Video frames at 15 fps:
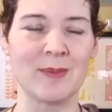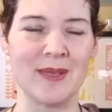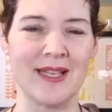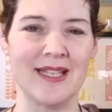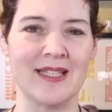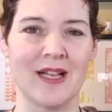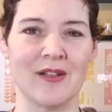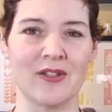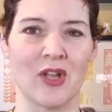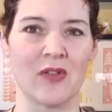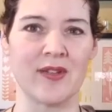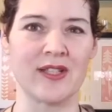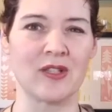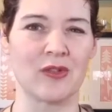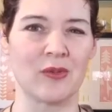but he tells all
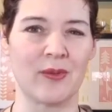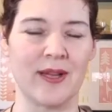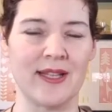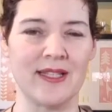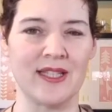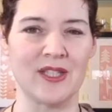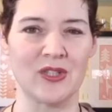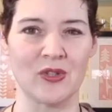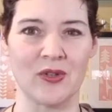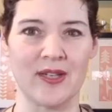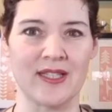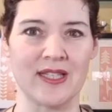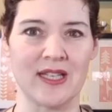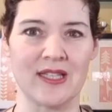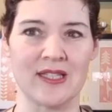these crazy
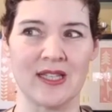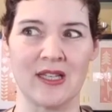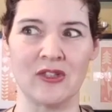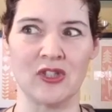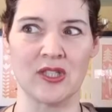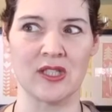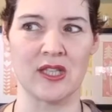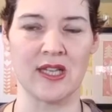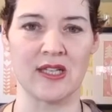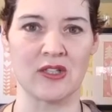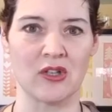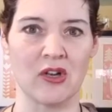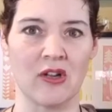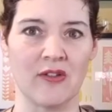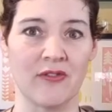stories that his son just
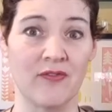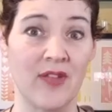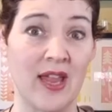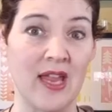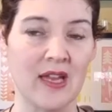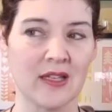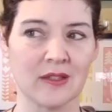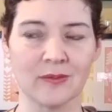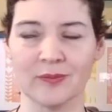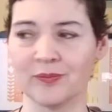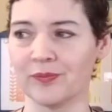thinks are all fake.